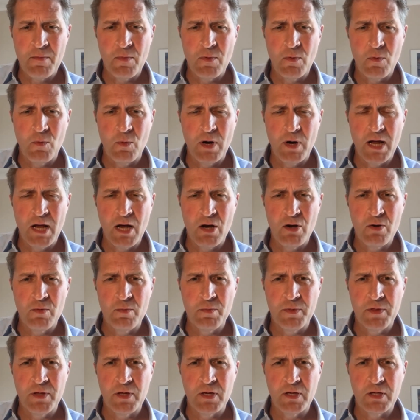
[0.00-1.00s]
We hope
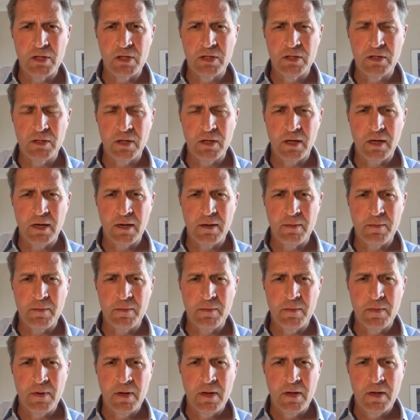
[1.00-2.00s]
that
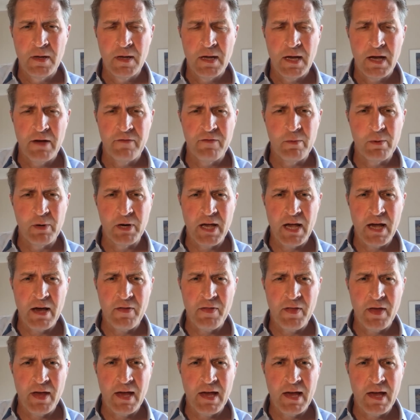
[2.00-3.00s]
everybody out
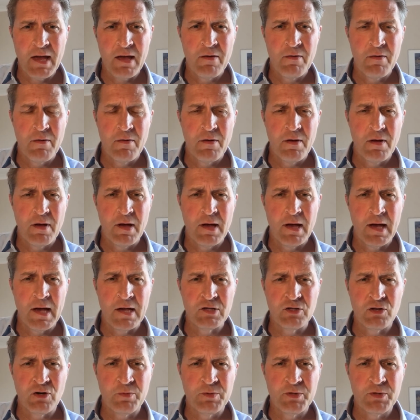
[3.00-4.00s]
there has
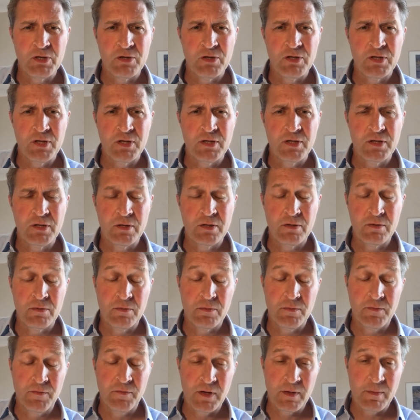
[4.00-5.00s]
an opportunity to
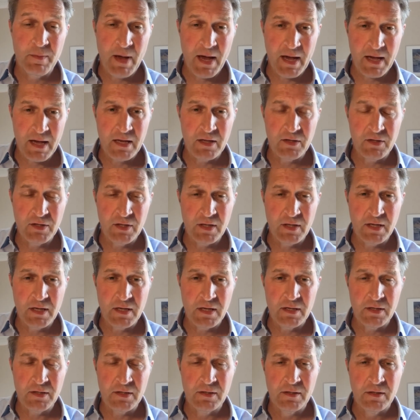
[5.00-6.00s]
feed back into
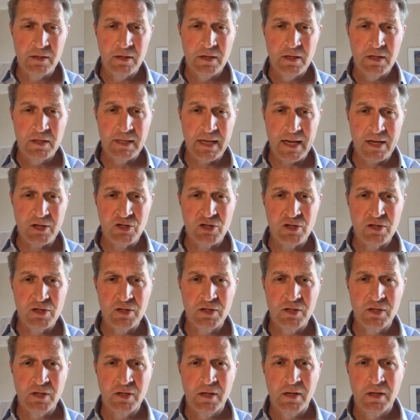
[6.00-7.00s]
these
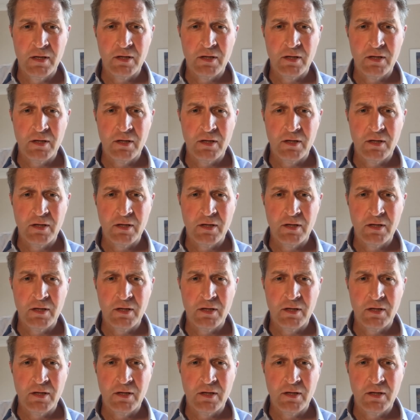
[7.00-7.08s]
sessions.